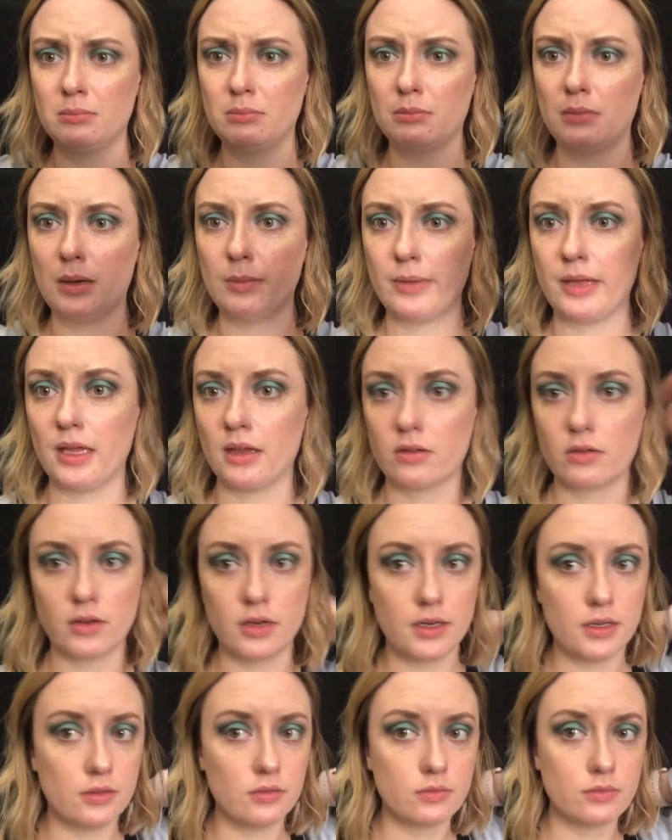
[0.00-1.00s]
My
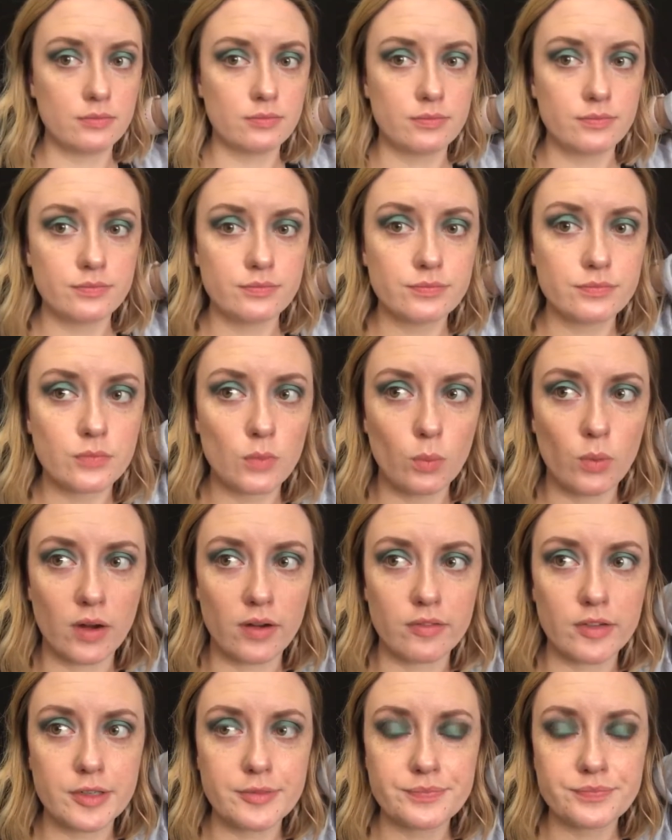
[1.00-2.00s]
background.
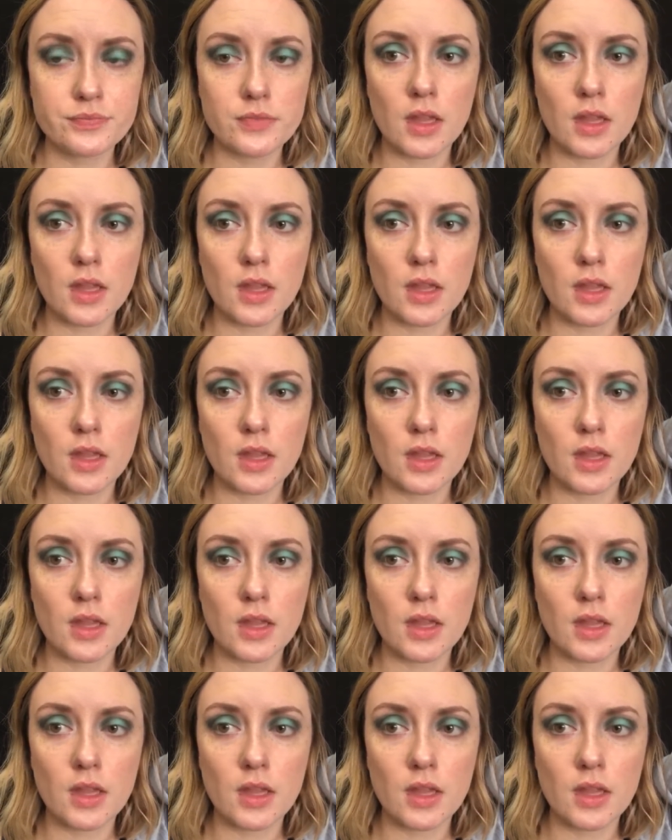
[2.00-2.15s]
Whatever.